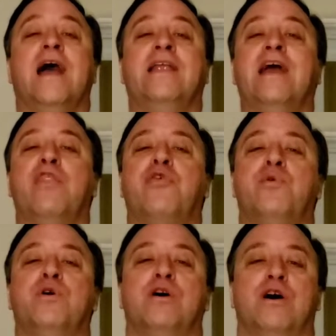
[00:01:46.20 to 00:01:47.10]
And yet
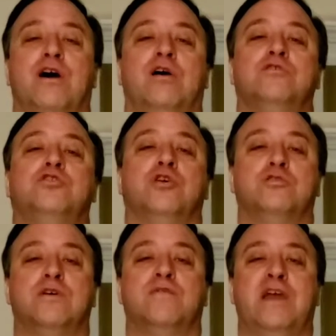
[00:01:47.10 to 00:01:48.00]
through it all,
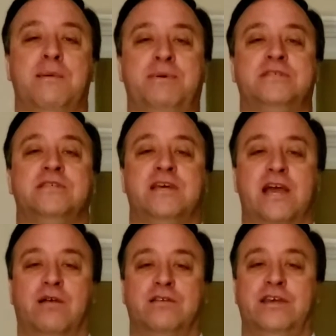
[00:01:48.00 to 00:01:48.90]
Joseph kept his
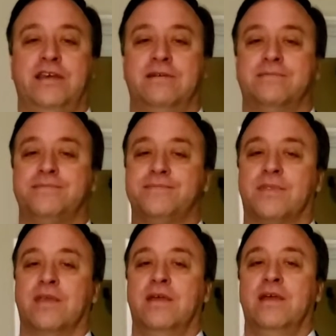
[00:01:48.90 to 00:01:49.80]
integrity
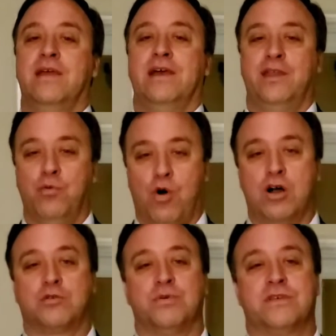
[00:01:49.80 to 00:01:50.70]
and he
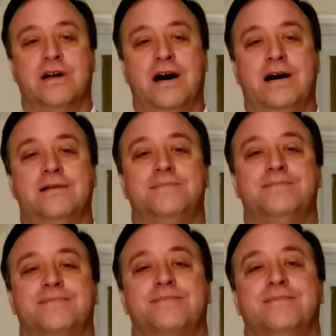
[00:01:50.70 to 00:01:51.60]
walked with God.
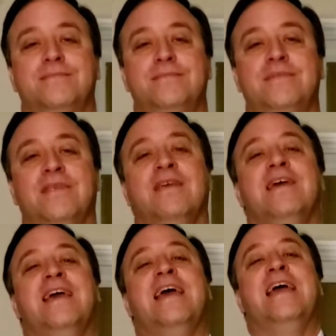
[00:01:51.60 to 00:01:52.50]

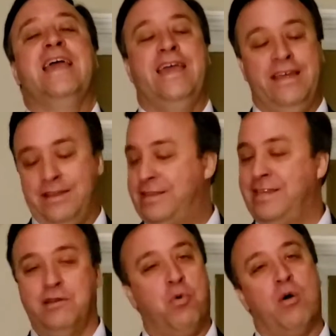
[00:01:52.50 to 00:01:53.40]
He
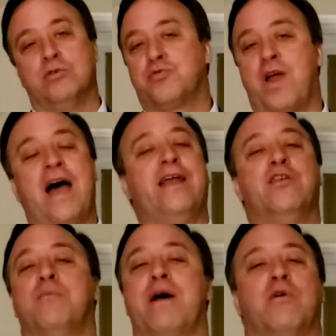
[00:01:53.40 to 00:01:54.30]
did what was right
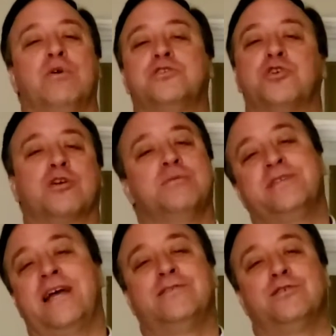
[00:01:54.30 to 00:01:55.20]
no matter what
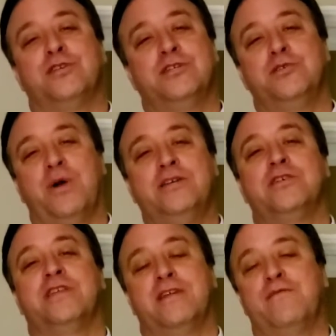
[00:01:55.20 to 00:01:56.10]
circumstance or
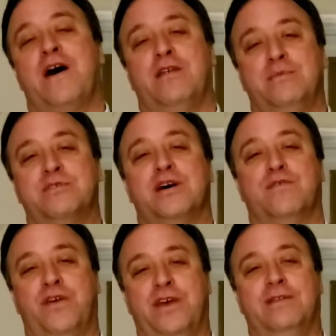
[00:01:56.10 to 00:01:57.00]
situation that he found
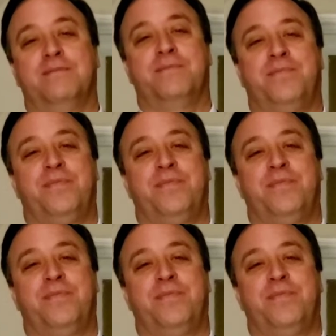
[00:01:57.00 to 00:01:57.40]
himself in.